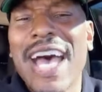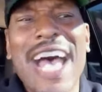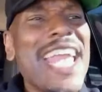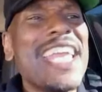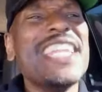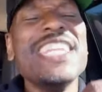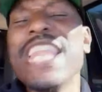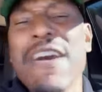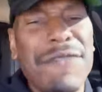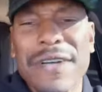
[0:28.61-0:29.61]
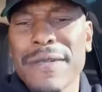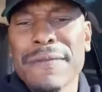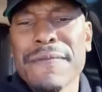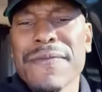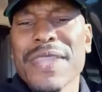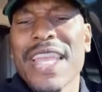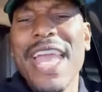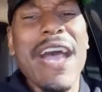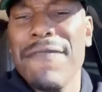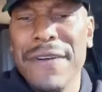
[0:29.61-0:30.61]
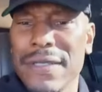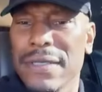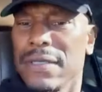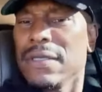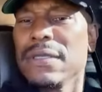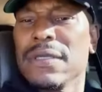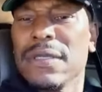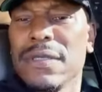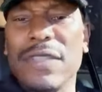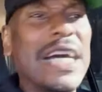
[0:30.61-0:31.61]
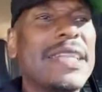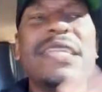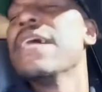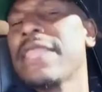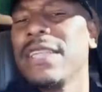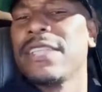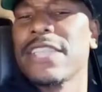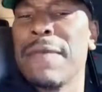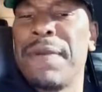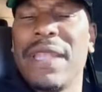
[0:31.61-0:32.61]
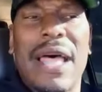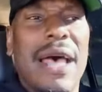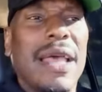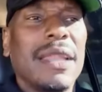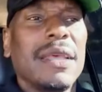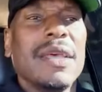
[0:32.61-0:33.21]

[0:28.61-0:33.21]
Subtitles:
I ain't never, ever done nothing to skip in line.